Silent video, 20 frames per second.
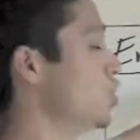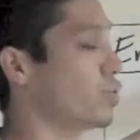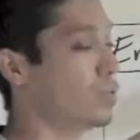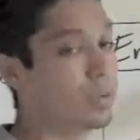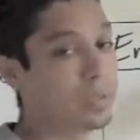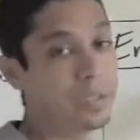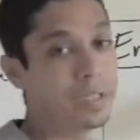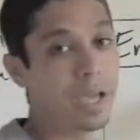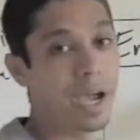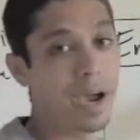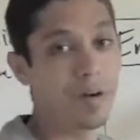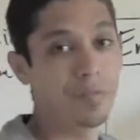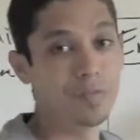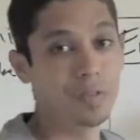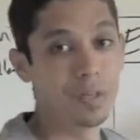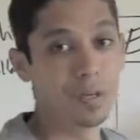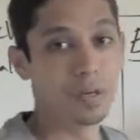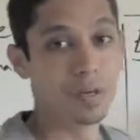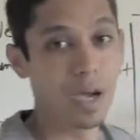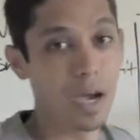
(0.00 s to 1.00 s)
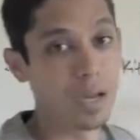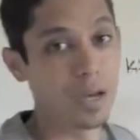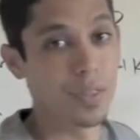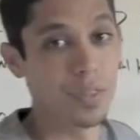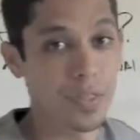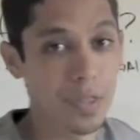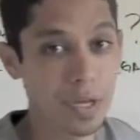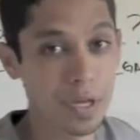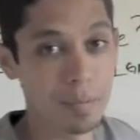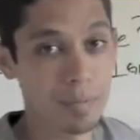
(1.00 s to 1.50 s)
what you really have to kind
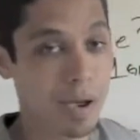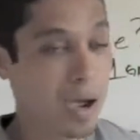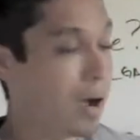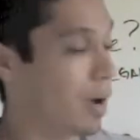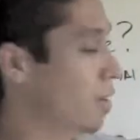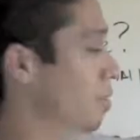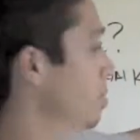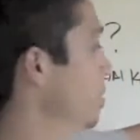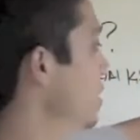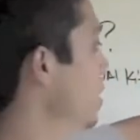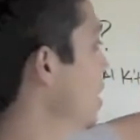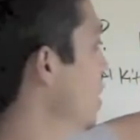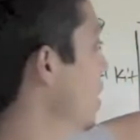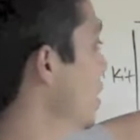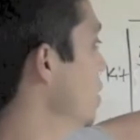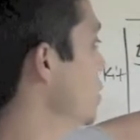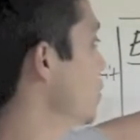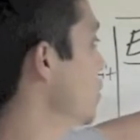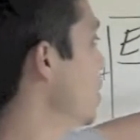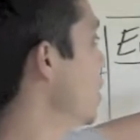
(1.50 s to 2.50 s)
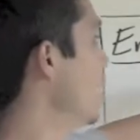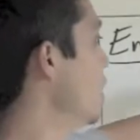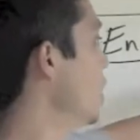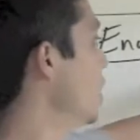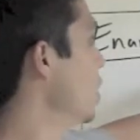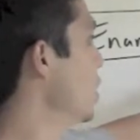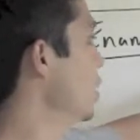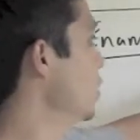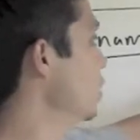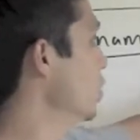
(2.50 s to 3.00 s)
of think about, because
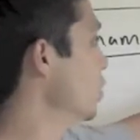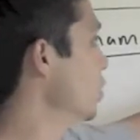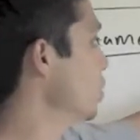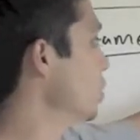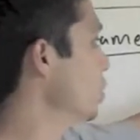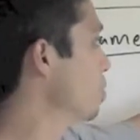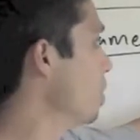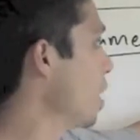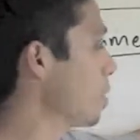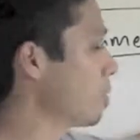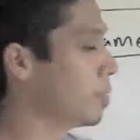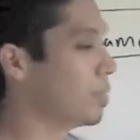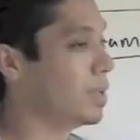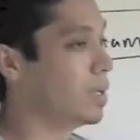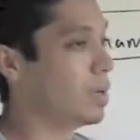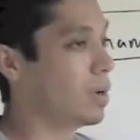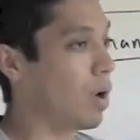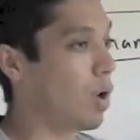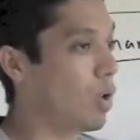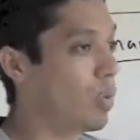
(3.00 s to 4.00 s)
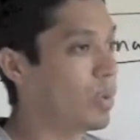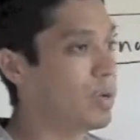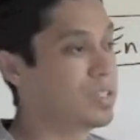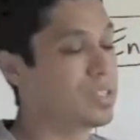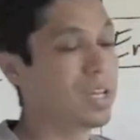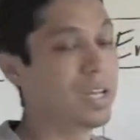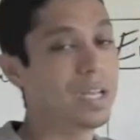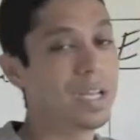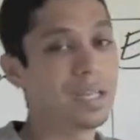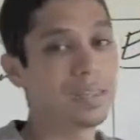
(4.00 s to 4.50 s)
you're probably
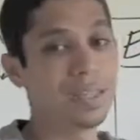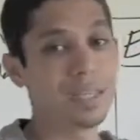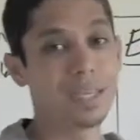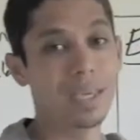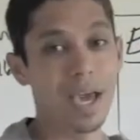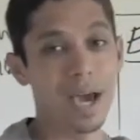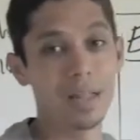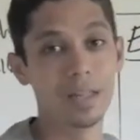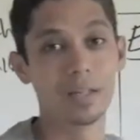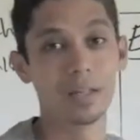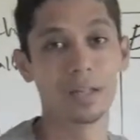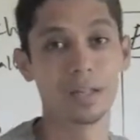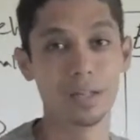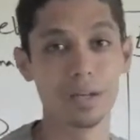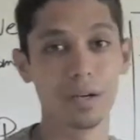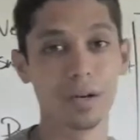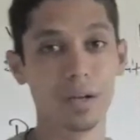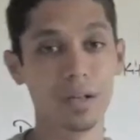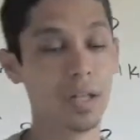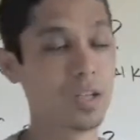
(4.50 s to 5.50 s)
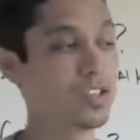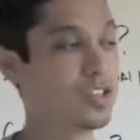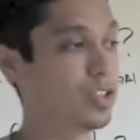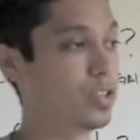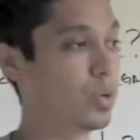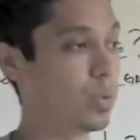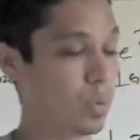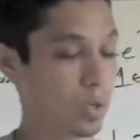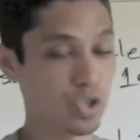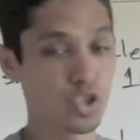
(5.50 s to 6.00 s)
always going to get the gallon clear unless
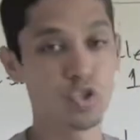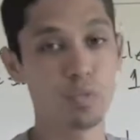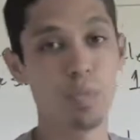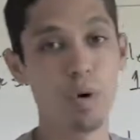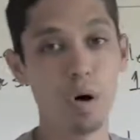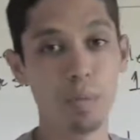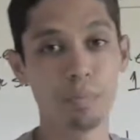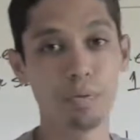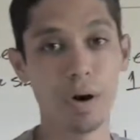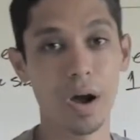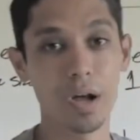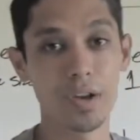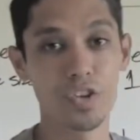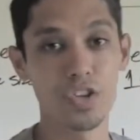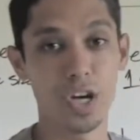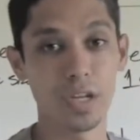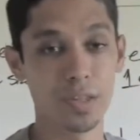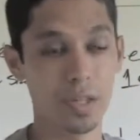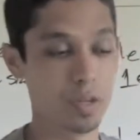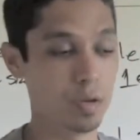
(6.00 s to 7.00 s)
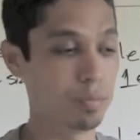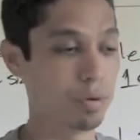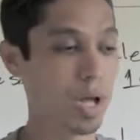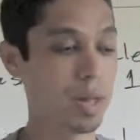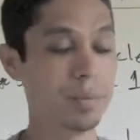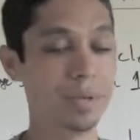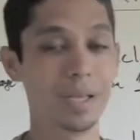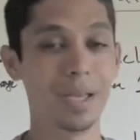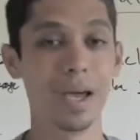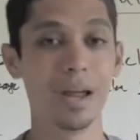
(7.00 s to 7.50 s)
you're doing a small project, and you
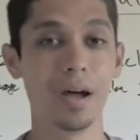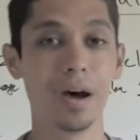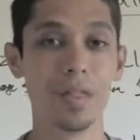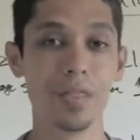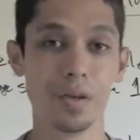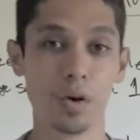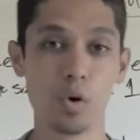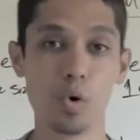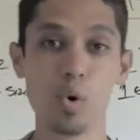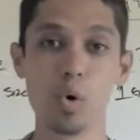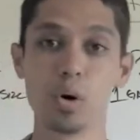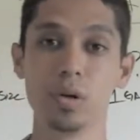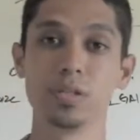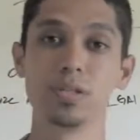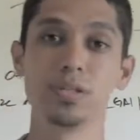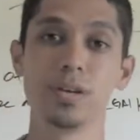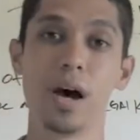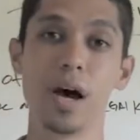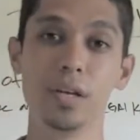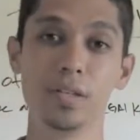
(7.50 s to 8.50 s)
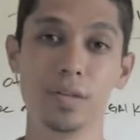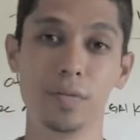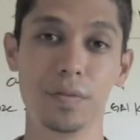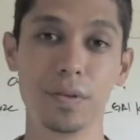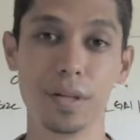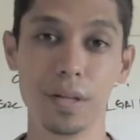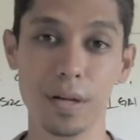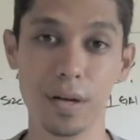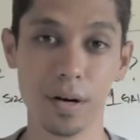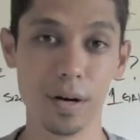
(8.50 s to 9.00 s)
probably get the quart size
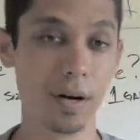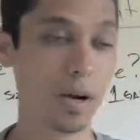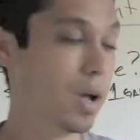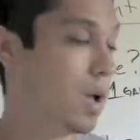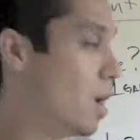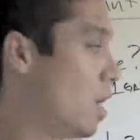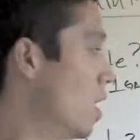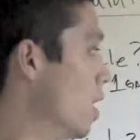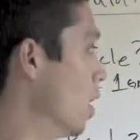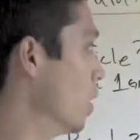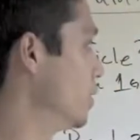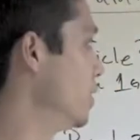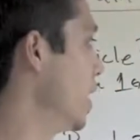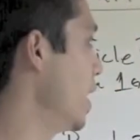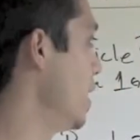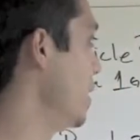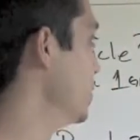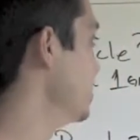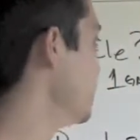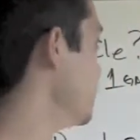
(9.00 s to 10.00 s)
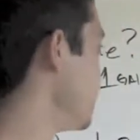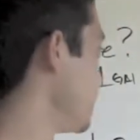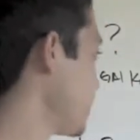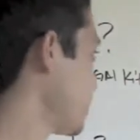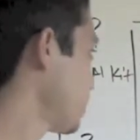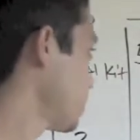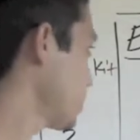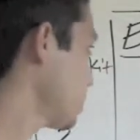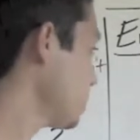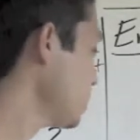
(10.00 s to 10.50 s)
of clear.
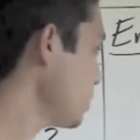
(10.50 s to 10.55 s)
Okay,